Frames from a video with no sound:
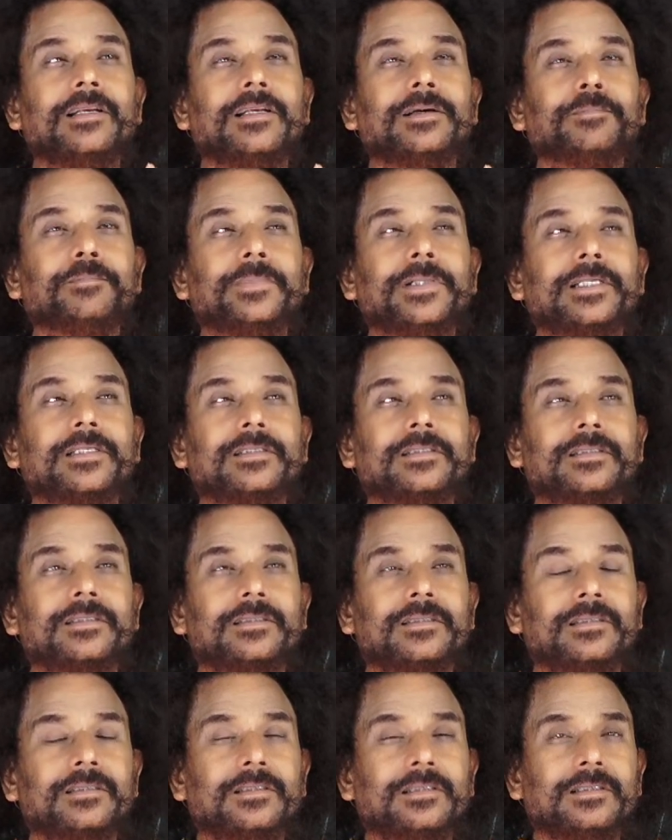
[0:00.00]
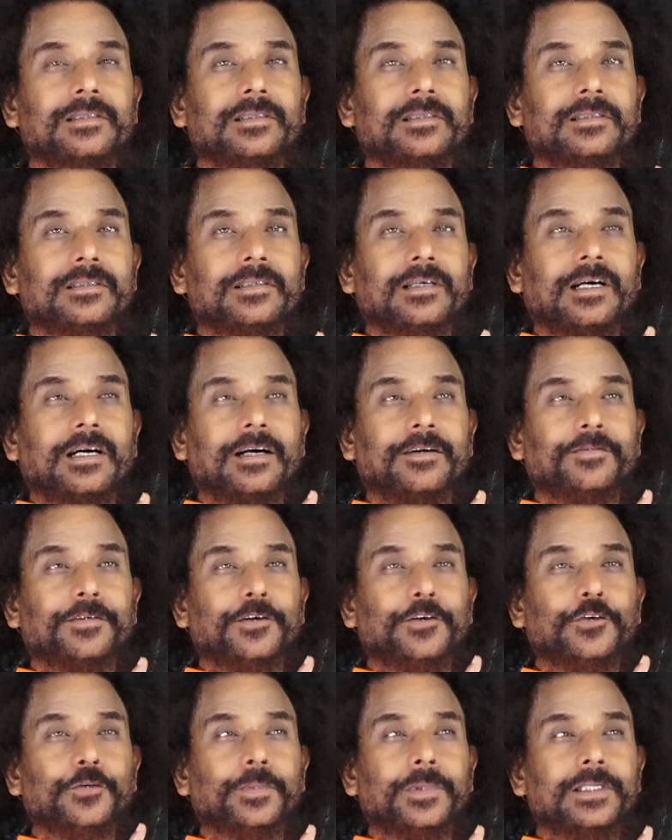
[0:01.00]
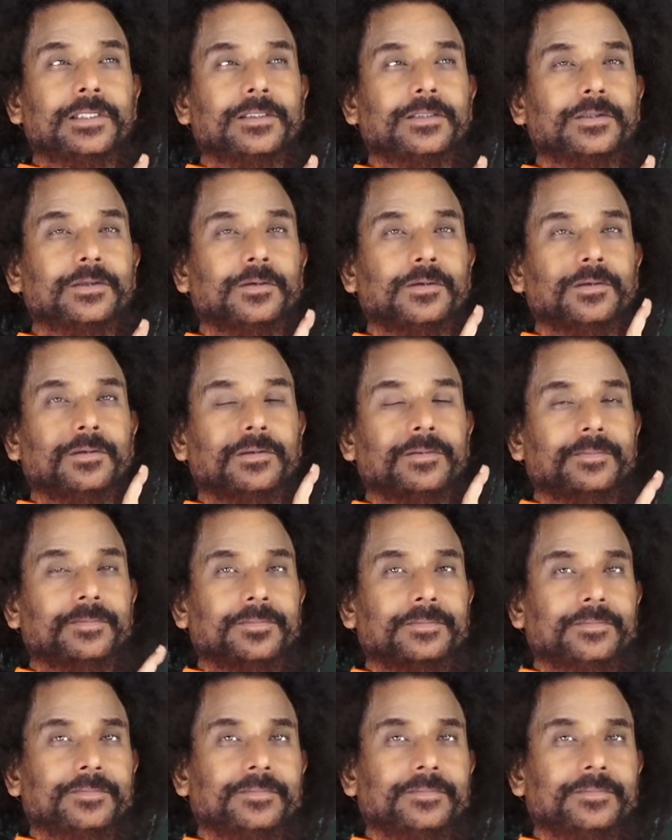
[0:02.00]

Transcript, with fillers: numbers of a human soul.